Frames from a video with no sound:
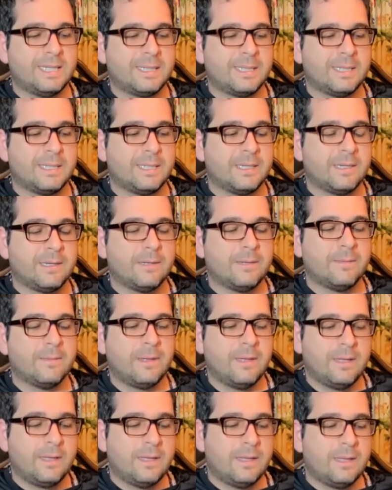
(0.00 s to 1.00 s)
that
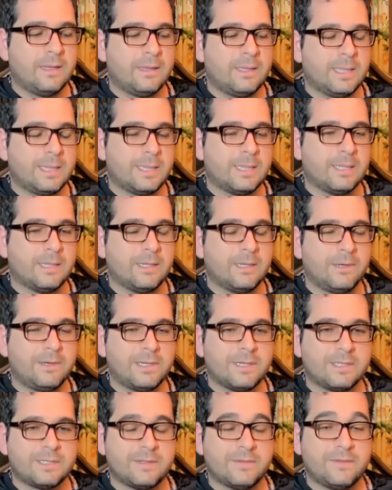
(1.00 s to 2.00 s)
the
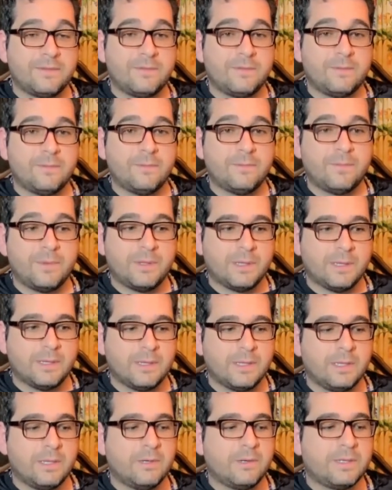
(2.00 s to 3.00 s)
locus
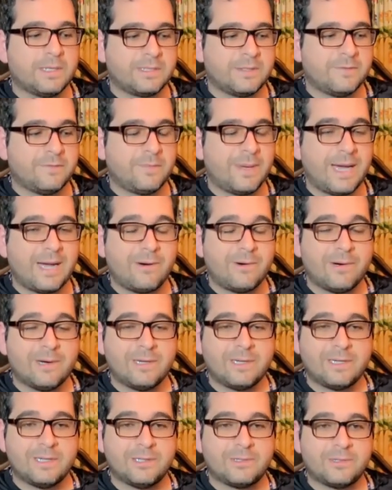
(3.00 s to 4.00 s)
of power
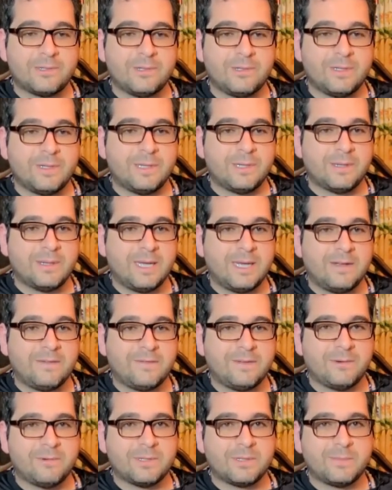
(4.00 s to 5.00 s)
and control in their
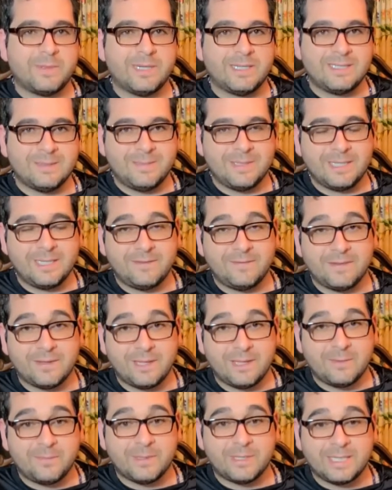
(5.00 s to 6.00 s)
life and responsibility for
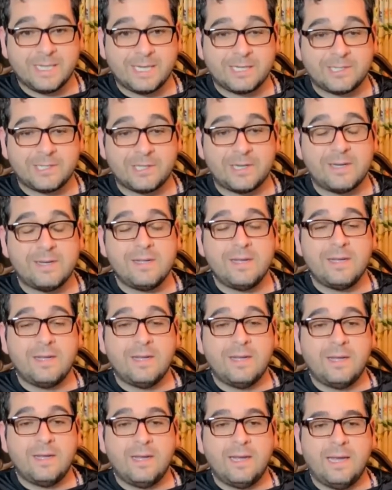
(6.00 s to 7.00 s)
their protection
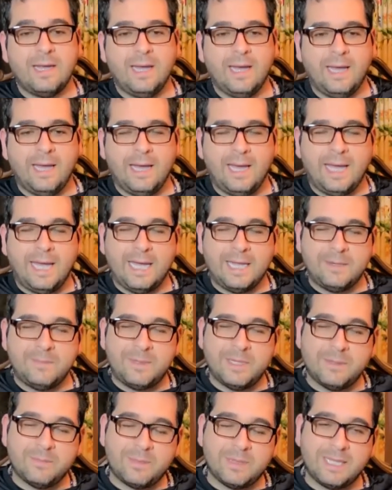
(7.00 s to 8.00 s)
had
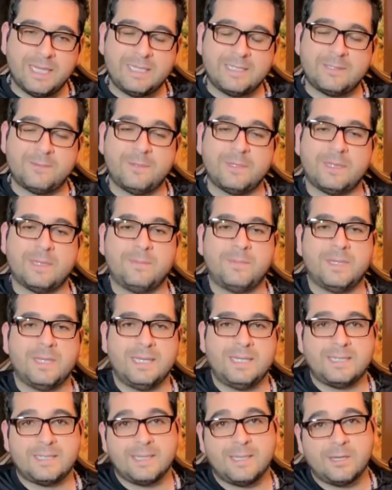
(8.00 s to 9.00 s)
been placed with the
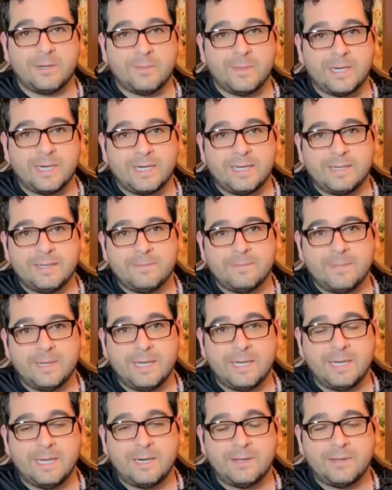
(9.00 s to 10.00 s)
police in their mind,
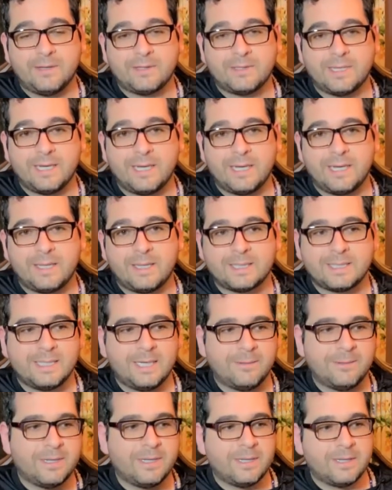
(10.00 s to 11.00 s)
and now they're saying, let's
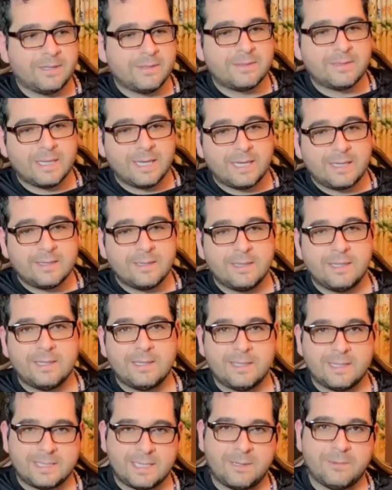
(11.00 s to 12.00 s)
get rid of those things,
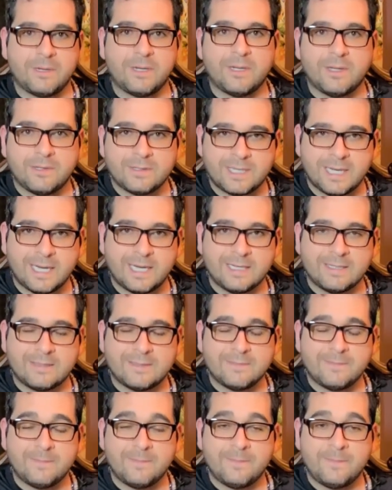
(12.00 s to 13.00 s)
let's get rid of those guys.